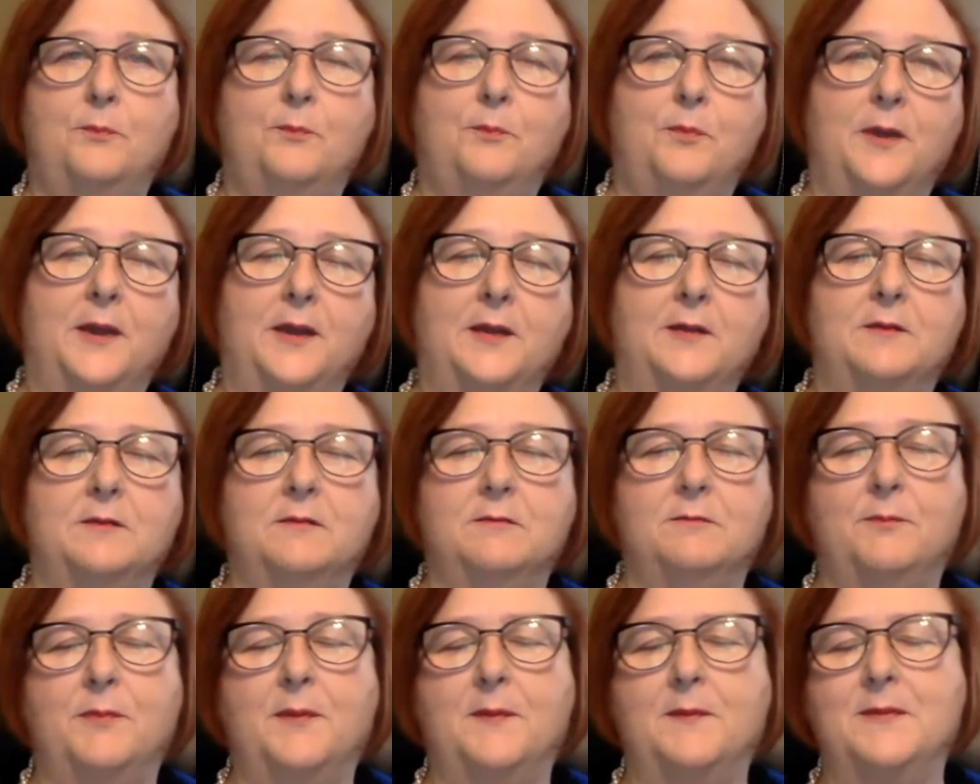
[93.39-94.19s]
But
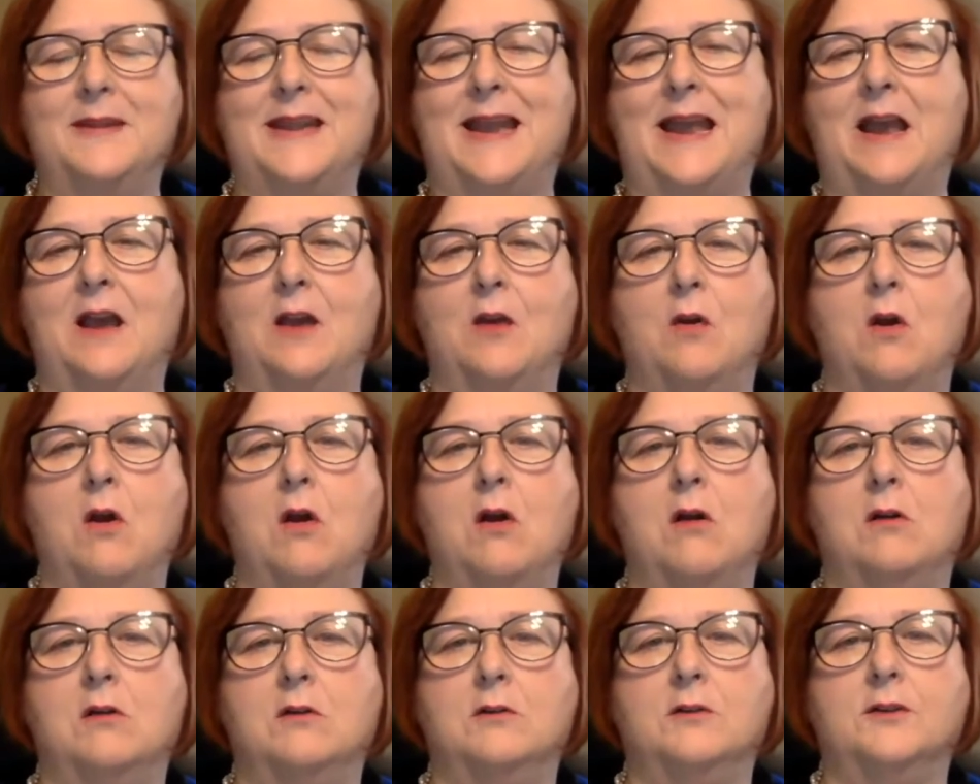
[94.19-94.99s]
now
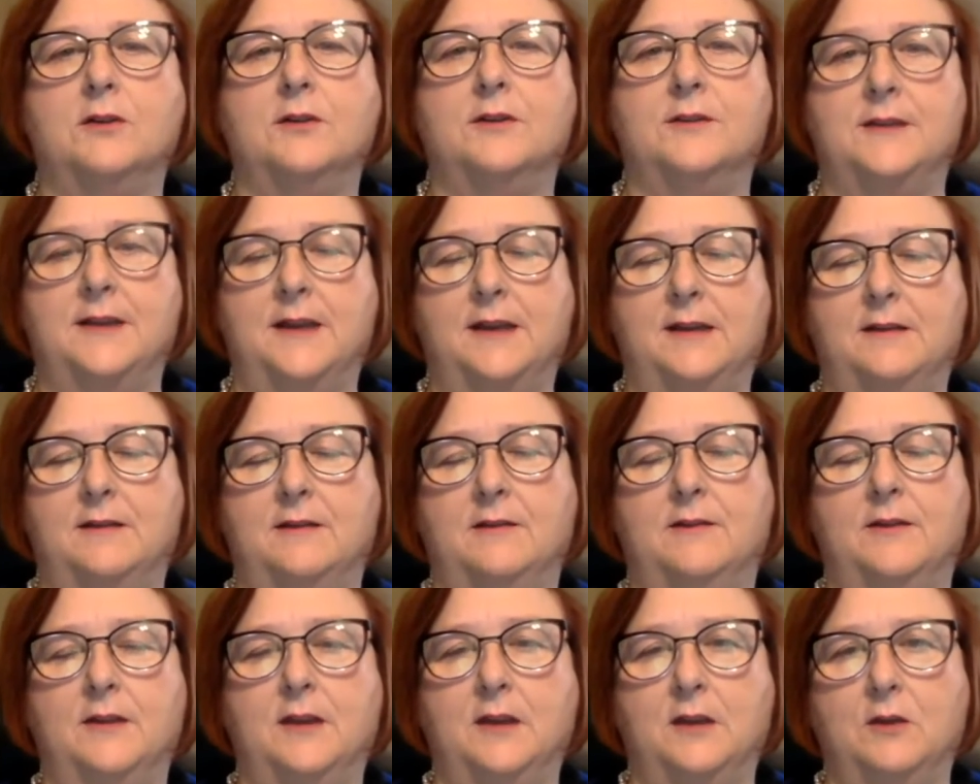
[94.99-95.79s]
all states
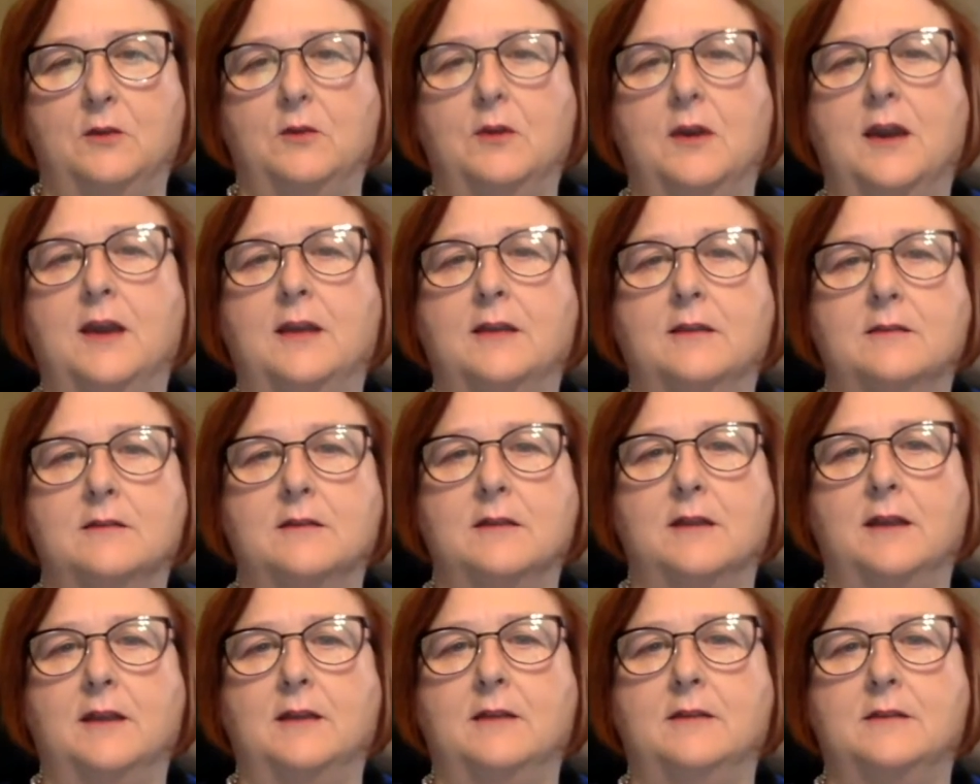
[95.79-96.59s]
in the U.S.
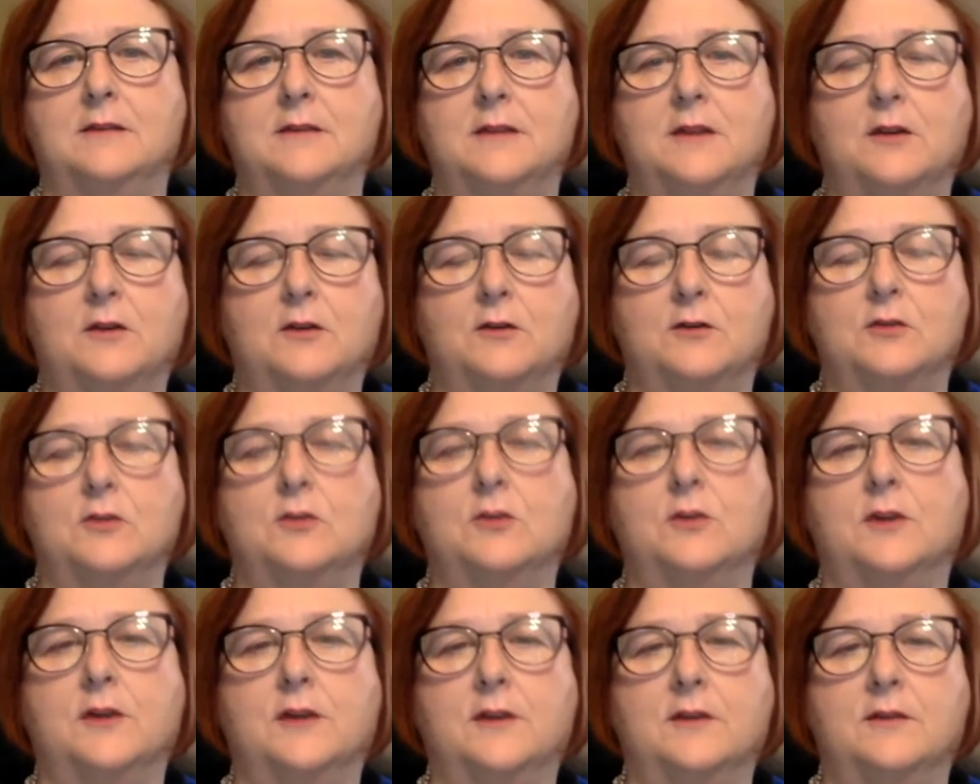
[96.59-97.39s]
and
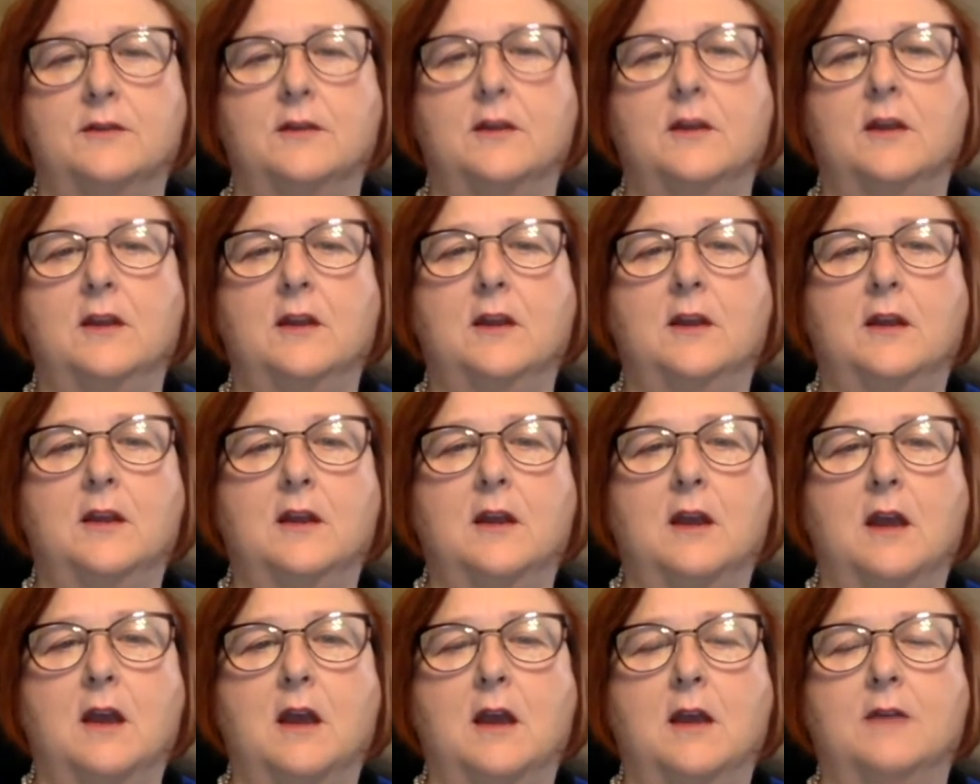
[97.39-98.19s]
territories
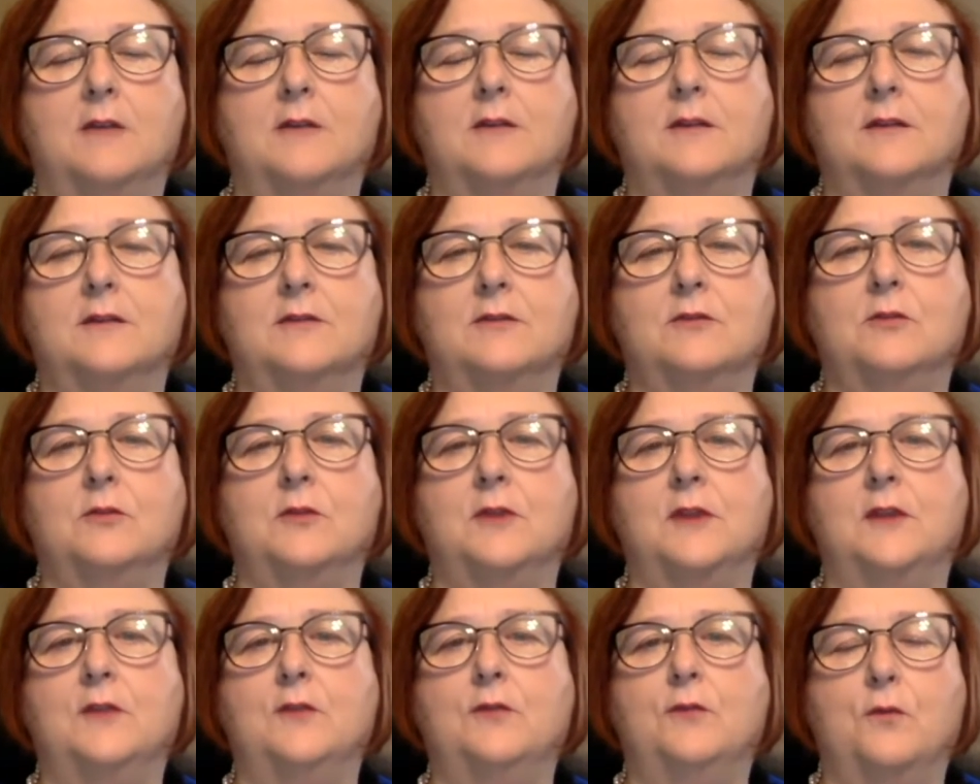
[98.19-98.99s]

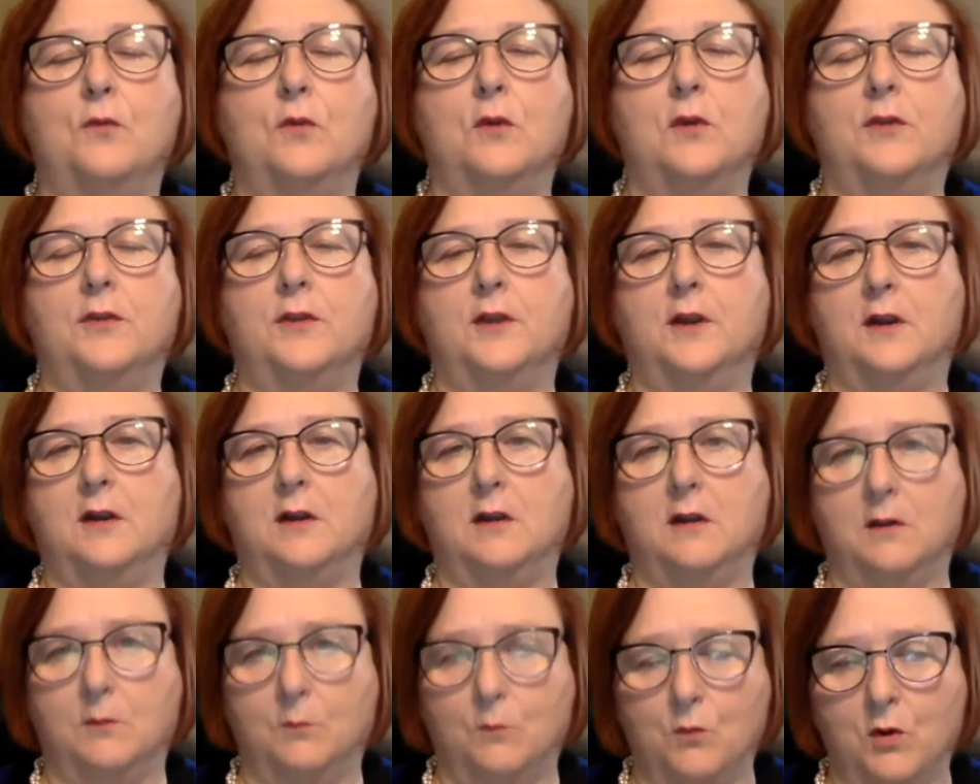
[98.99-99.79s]
screen for the
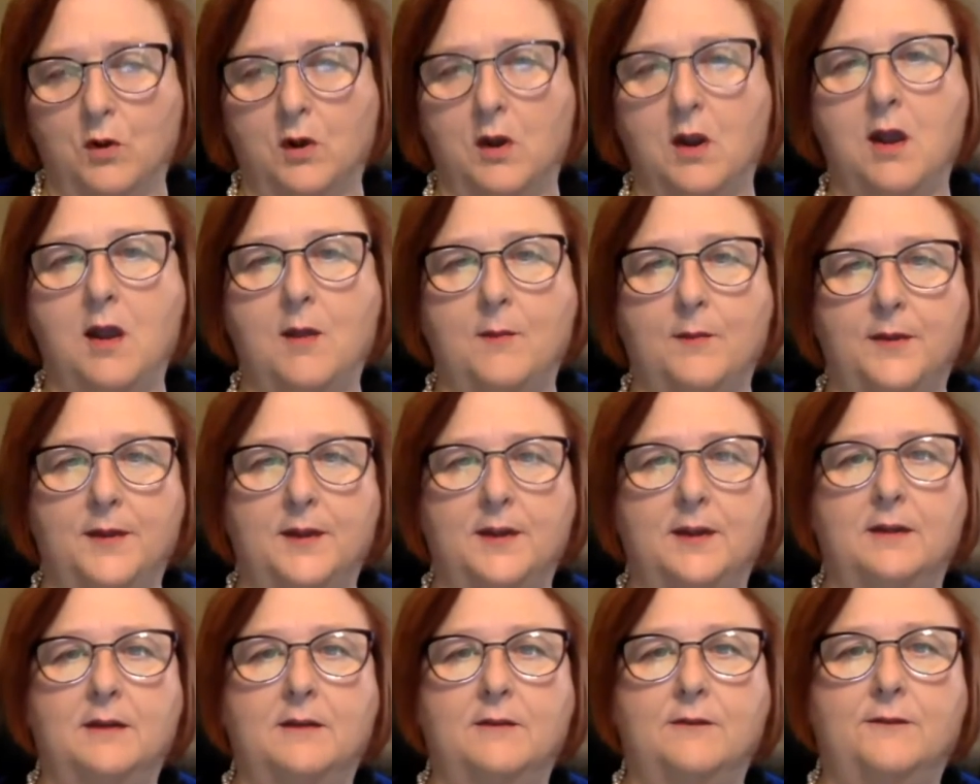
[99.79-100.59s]
more
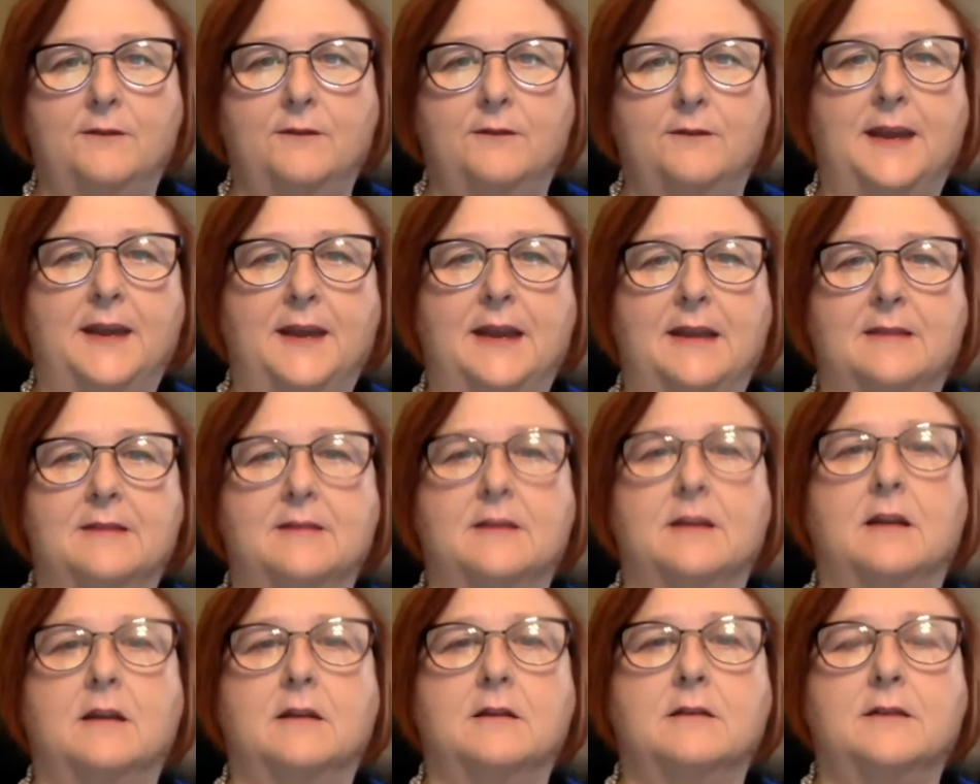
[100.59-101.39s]
common fatty
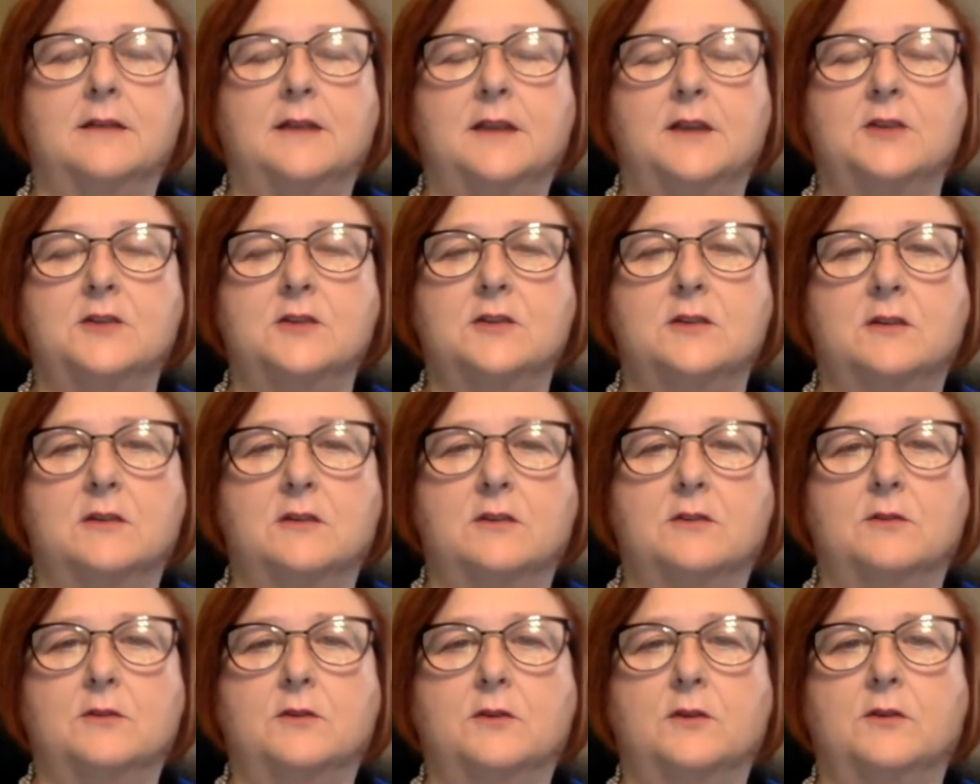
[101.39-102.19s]
acid oxidation
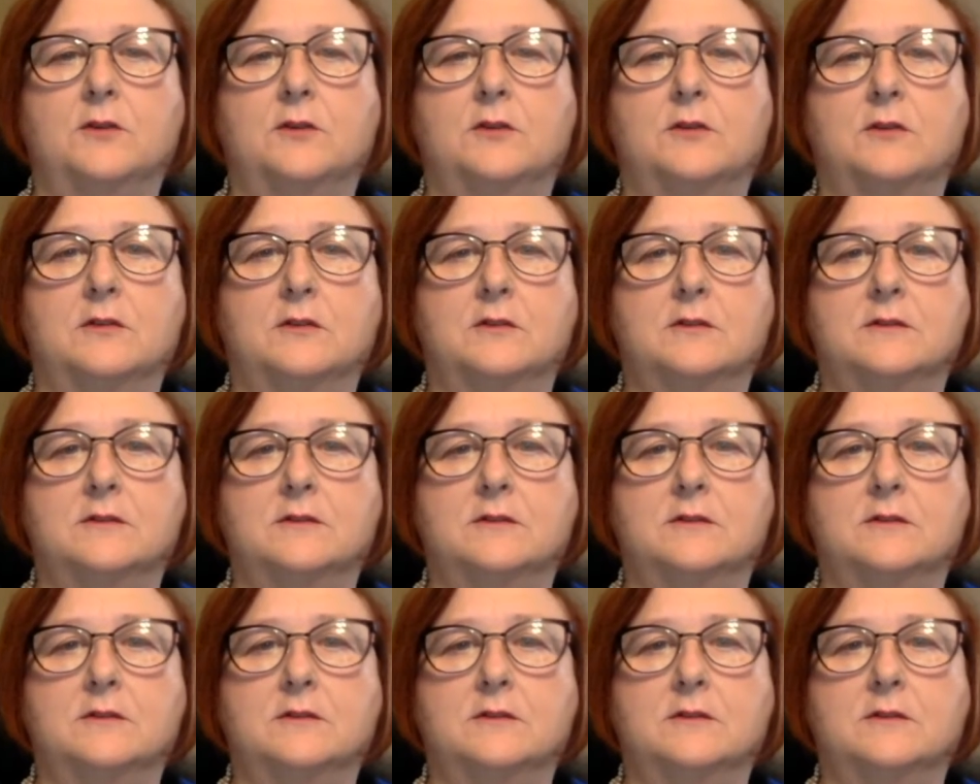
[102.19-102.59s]
disorders.